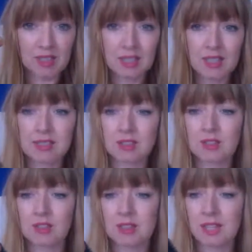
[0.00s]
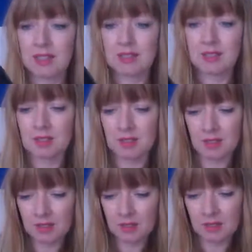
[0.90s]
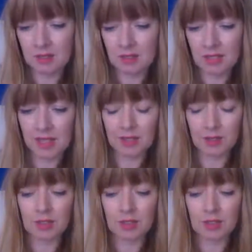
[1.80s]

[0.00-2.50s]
It's called Lexington Yellow,